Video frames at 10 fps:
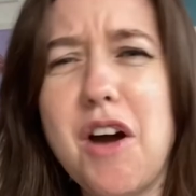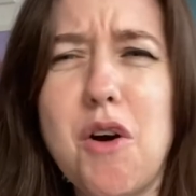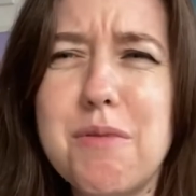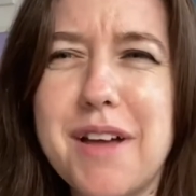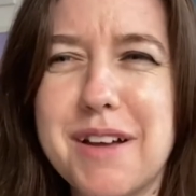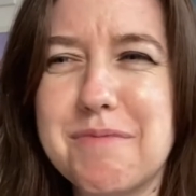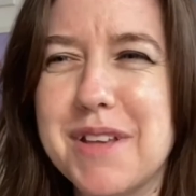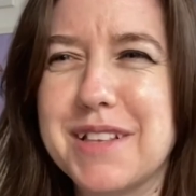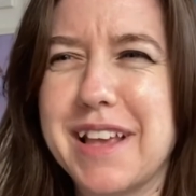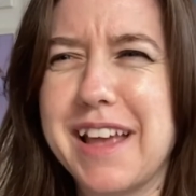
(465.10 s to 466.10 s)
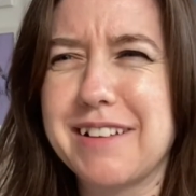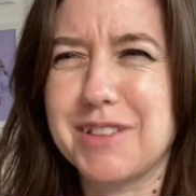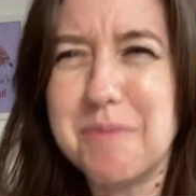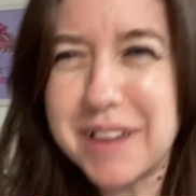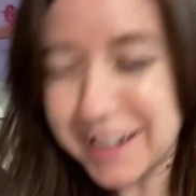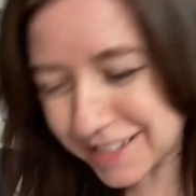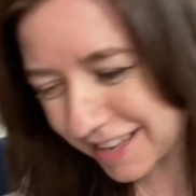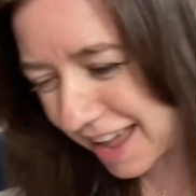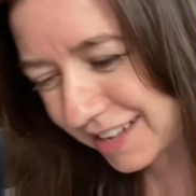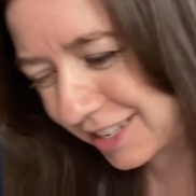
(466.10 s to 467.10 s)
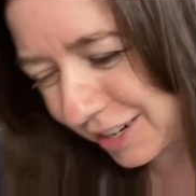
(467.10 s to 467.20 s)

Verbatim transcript: Hope that made some kind of sense.